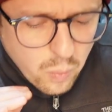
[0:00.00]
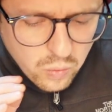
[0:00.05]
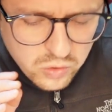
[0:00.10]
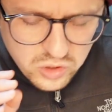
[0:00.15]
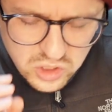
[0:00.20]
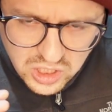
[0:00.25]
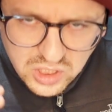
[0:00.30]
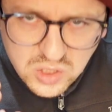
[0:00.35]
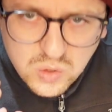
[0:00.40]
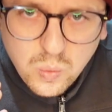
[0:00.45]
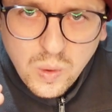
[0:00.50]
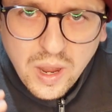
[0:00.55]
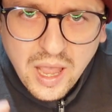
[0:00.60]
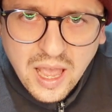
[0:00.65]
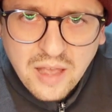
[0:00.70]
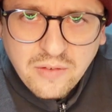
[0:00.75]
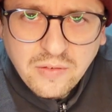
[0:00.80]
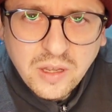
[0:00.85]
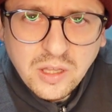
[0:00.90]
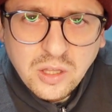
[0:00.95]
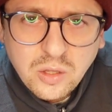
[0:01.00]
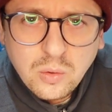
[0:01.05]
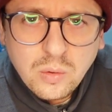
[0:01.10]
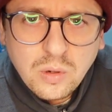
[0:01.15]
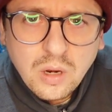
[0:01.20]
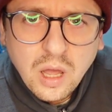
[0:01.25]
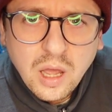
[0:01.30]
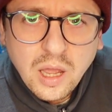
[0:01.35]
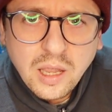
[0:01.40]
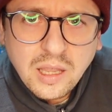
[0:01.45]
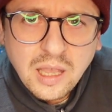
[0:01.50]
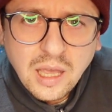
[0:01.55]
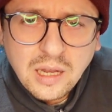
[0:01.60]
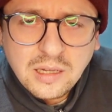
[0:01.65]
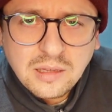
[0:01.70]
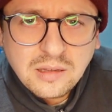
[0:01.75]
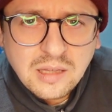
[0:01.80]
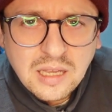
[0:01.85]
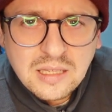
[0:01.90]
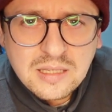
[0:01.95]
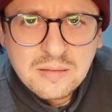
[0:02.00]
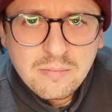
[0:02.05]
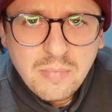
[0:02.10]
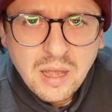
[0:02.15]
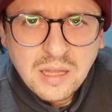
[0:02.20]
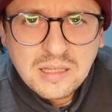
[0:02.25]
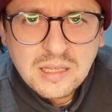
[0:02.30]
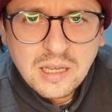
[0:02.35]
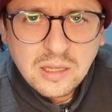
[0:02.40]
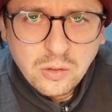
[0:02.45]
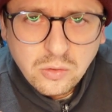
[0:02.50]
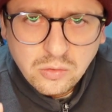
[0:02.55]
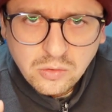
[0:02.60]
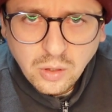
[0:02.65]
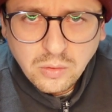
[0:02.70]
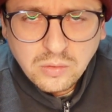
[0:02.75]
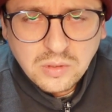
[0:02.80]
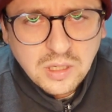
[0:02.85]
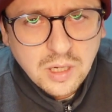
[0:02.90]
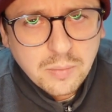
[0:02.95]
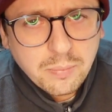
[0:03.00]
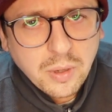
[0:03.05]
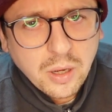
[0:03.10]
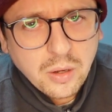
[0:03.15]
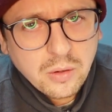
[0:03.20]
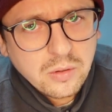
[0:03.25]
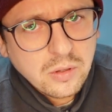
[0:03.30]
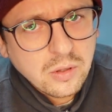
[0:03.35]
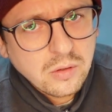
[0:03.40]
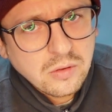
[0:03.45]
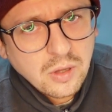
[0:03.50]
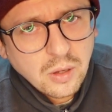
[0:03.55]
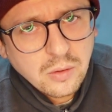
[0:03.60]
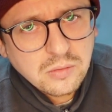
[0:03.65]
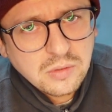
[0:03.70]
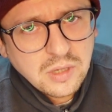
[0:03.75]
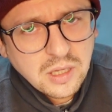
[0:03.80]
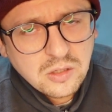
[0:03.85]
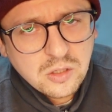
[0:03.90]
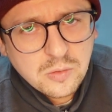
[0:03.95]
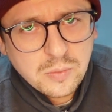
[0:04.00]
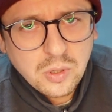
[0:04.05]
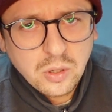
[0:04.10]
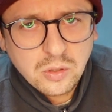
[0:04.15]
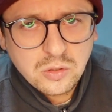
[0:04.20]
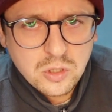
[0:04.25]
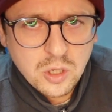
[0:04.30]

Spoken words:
just wherever you like, and it doesn't matter. You don't need a boat, you don't need to be on